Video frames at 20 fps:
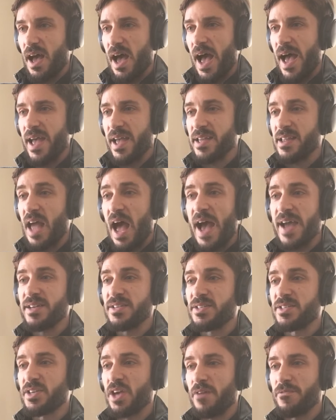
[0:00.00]
I, I
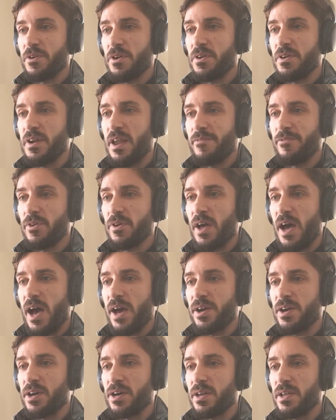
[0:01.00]
discovered Neville
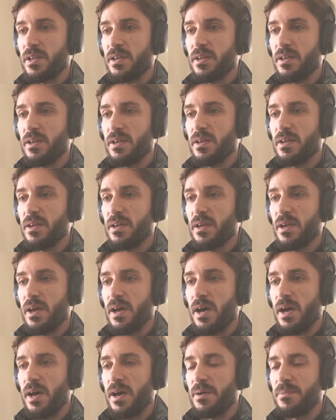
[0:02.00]
Goddard
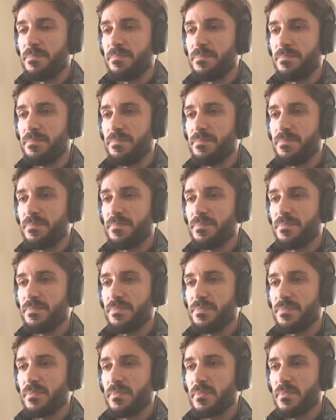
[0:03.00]
um,
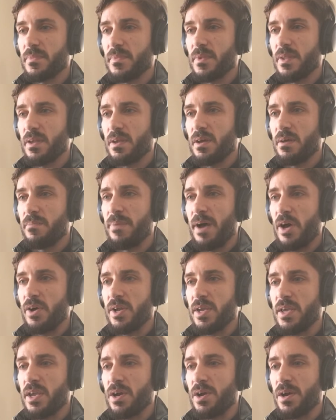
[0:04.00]
about a
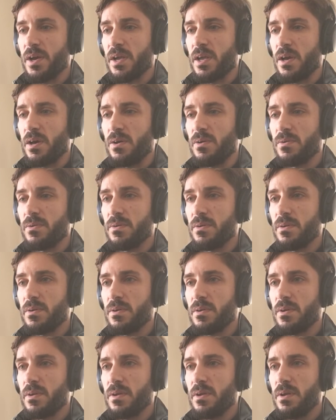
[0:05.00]
year ago
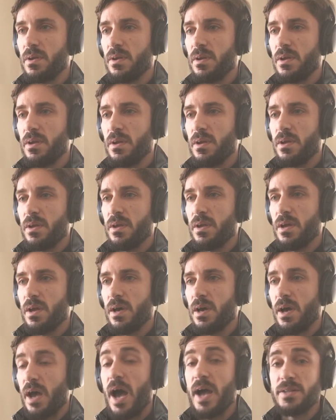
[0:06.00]

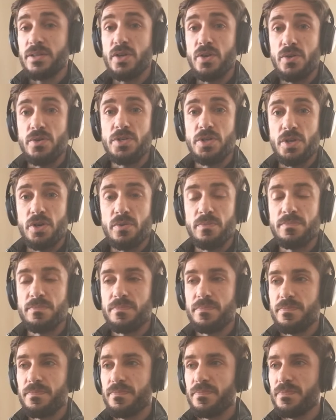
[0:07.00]
uh, on YouTube,
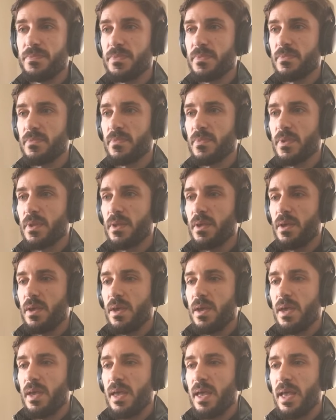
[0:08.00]

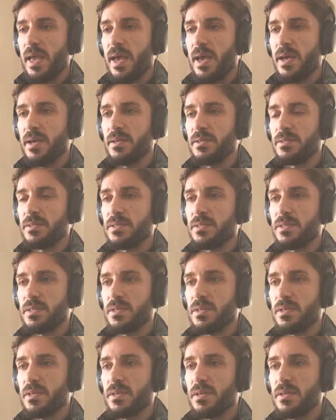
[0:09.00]
and
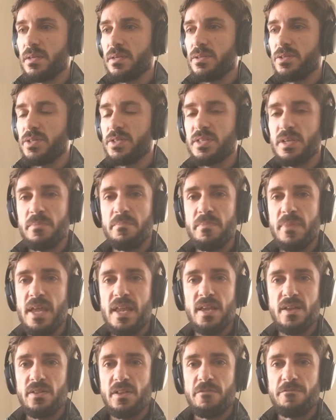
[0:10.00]
just
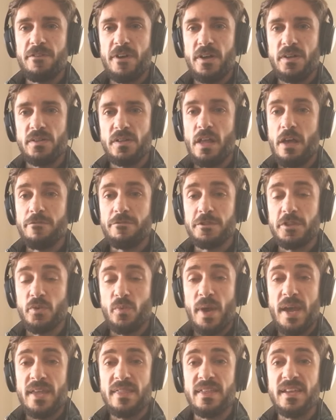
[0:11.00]
immediately fell in love with the
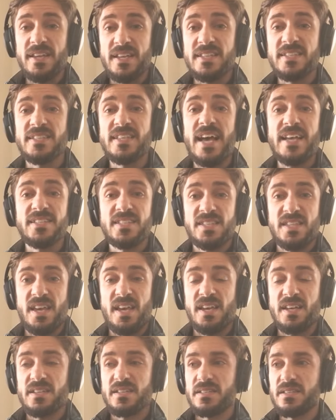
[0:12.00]
way that he says
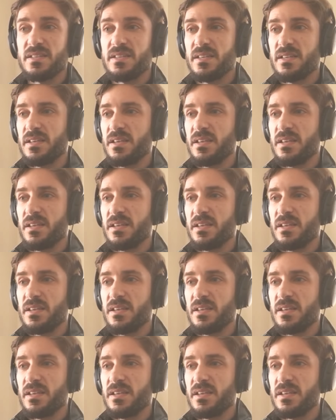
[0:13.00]
things.